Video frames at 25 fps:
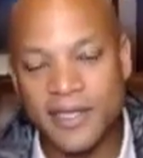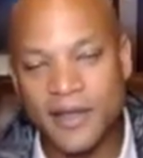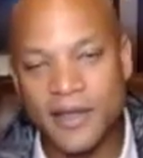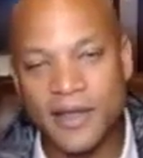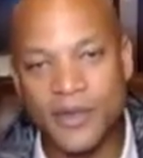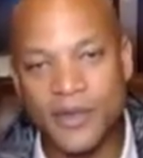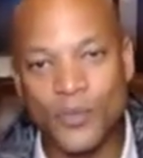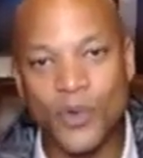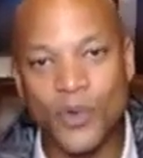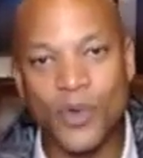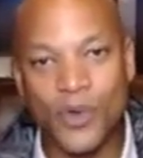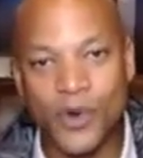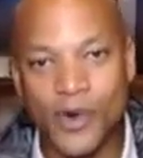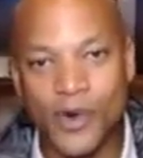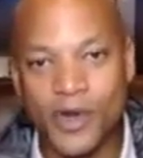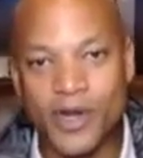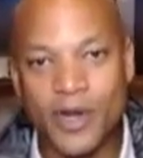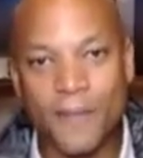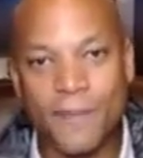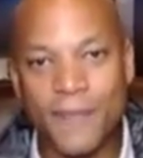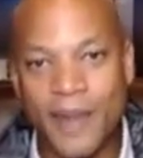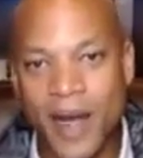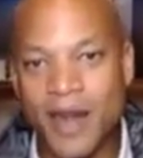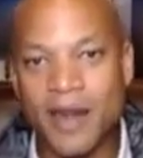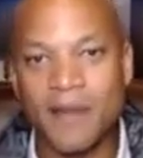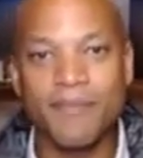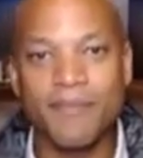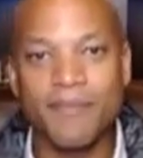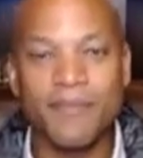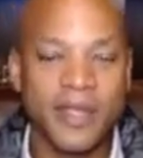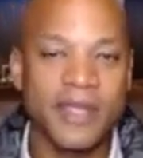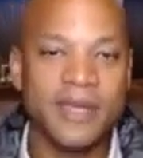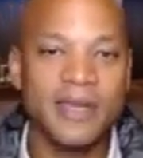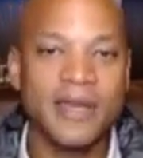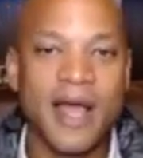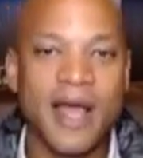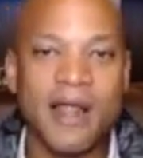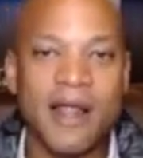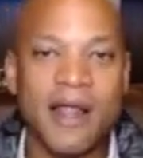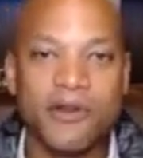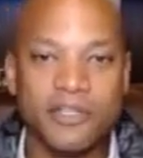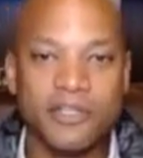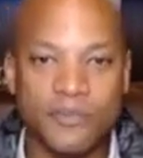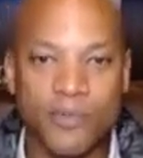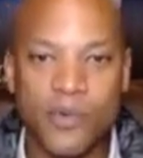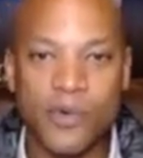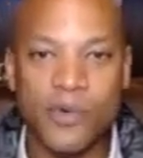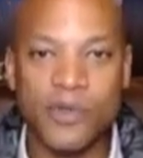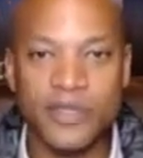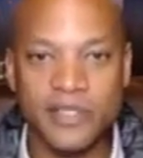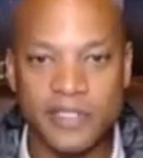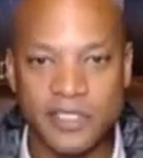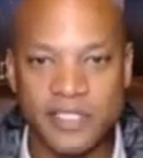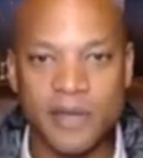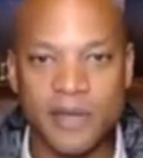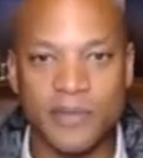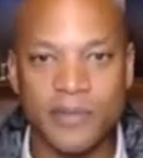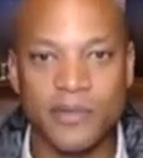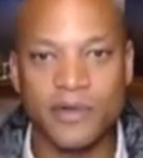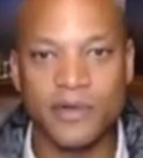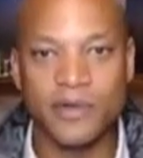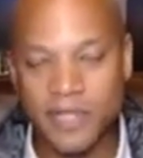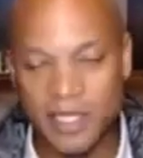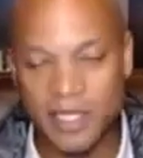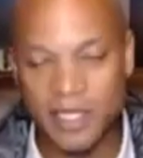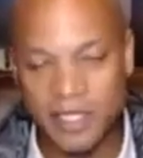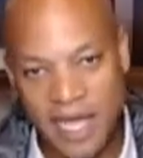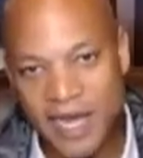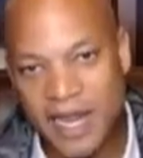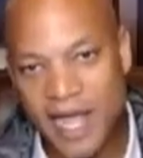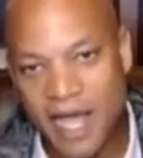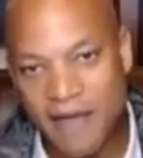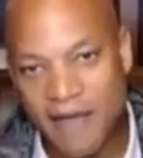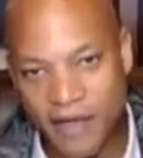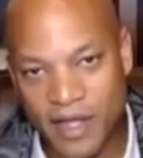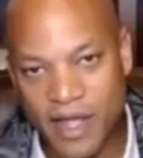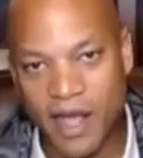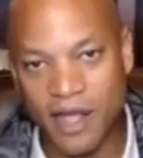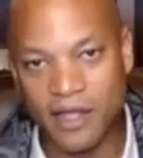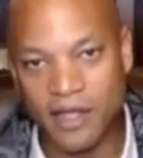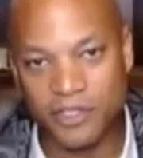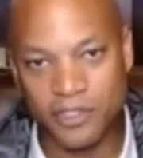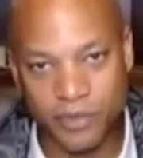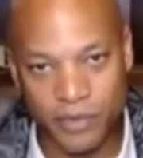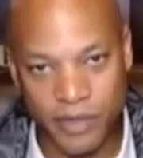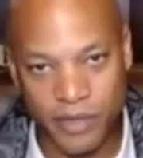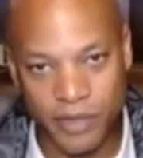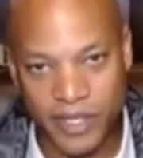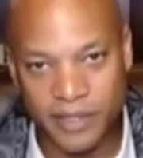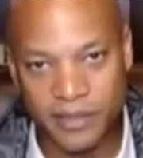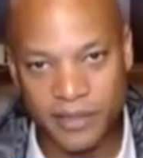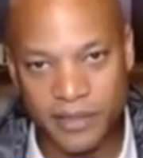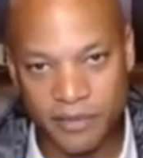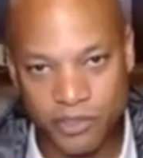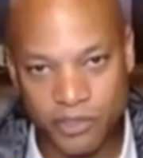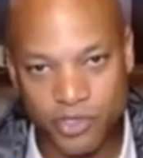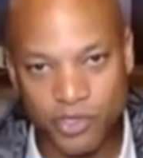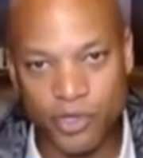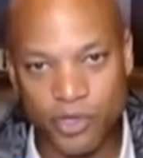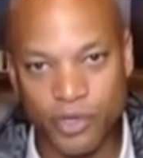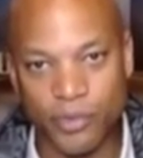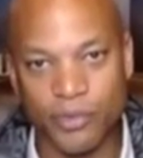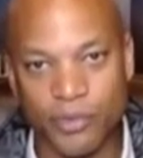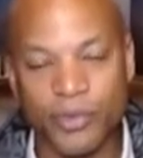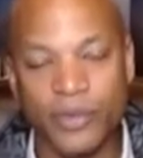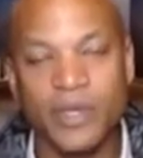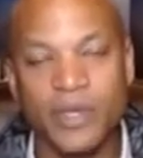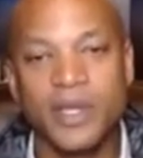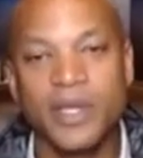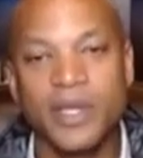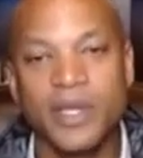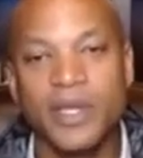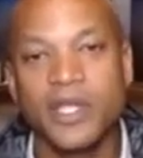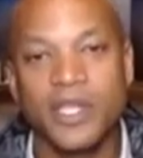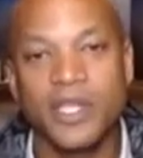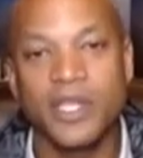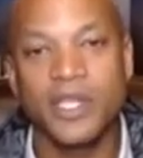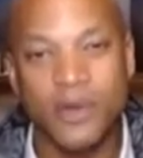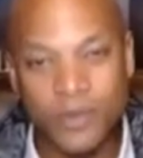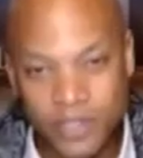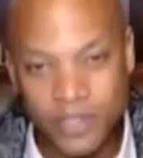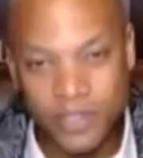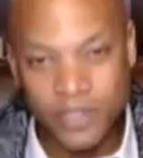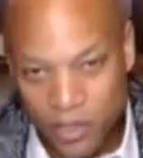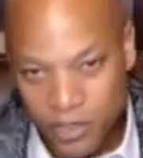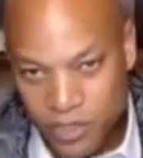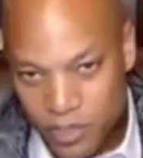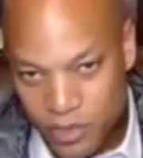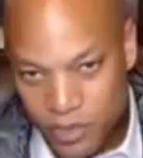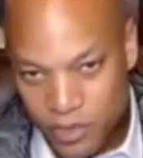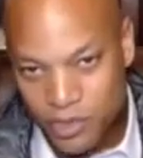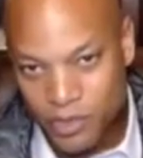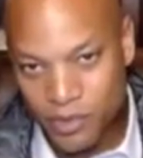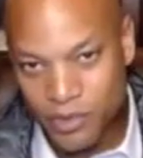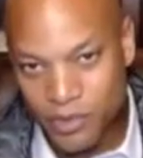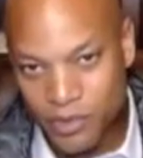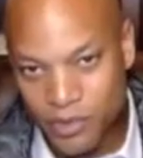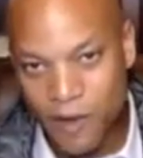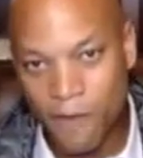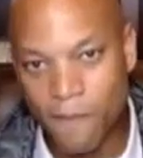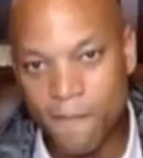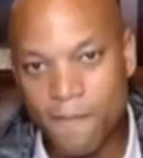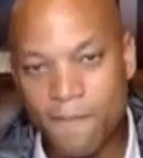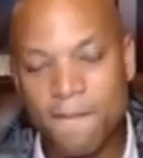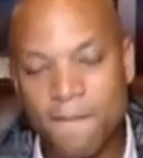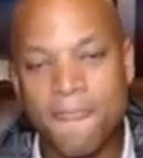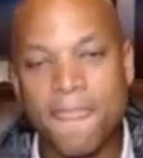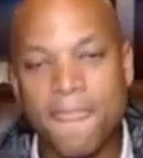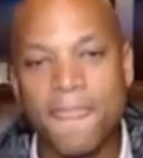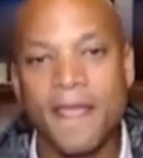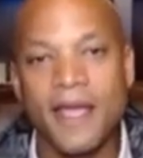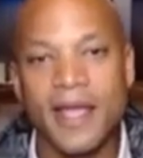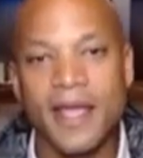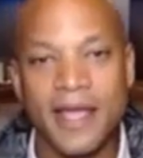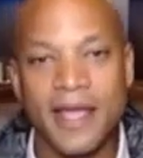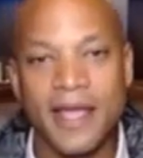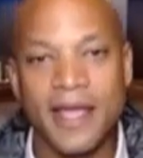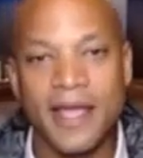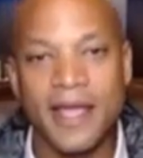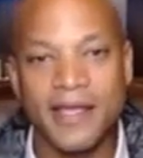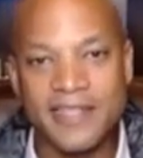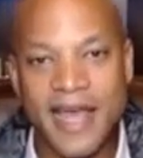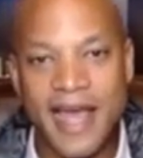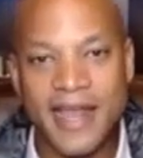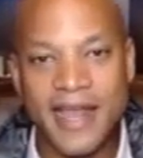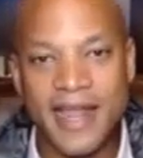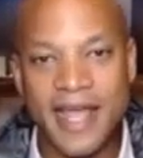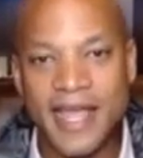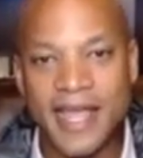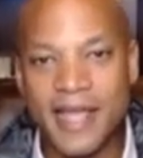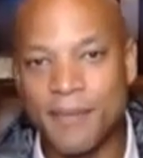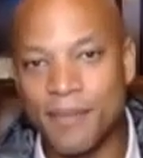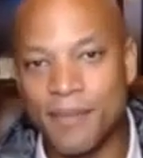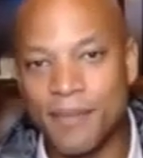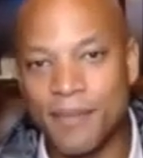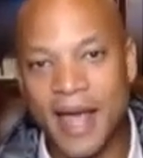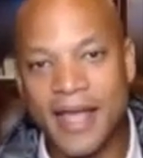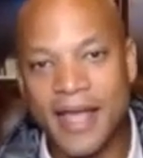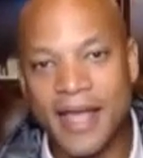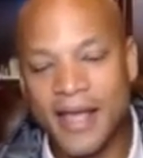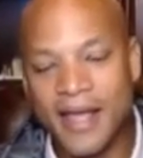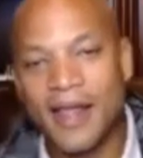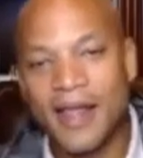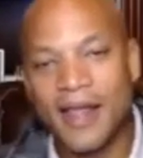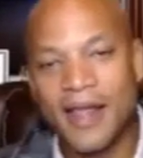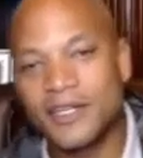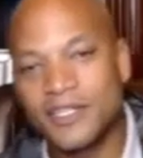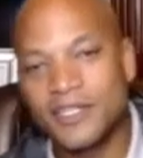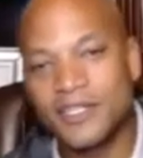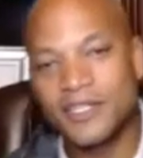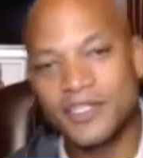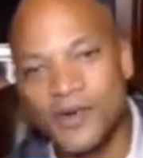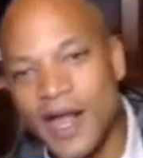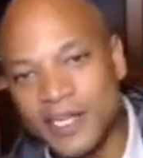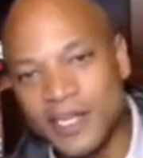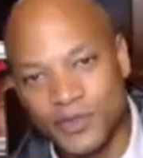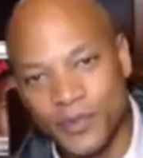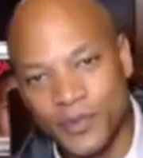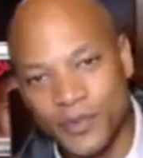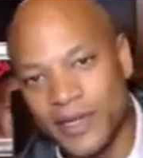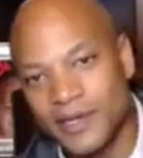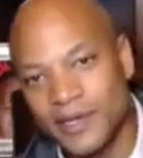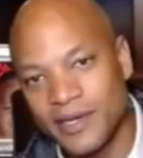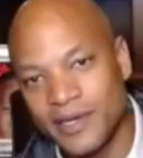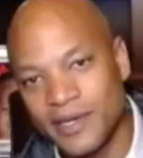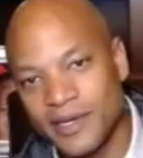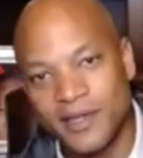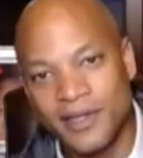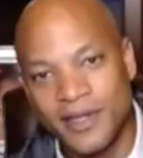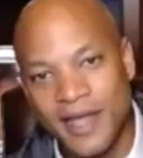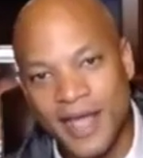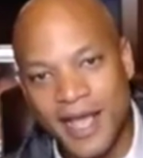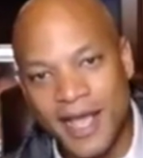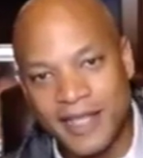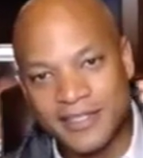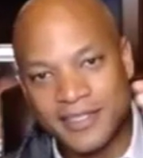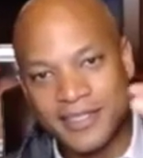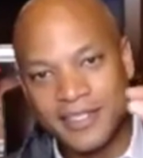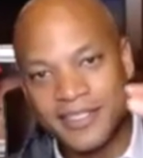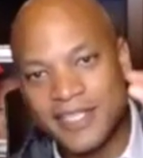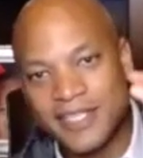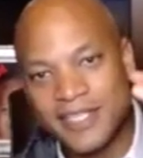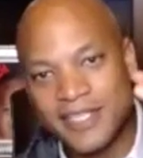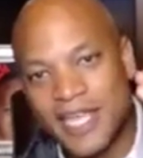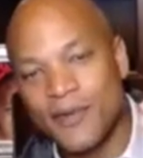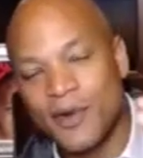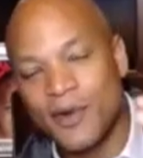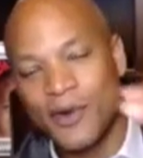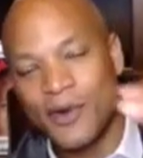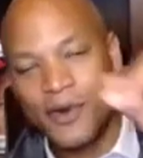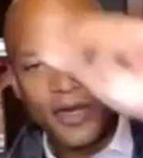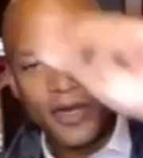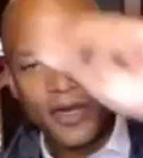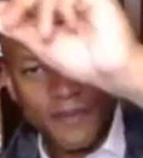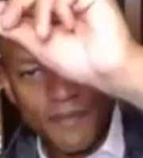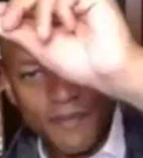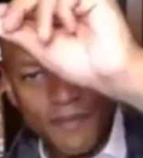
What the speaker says: will earn about $1 million more than someone who does not have a college degree. True. It's also true, though, is that a Black college graduate has the same earning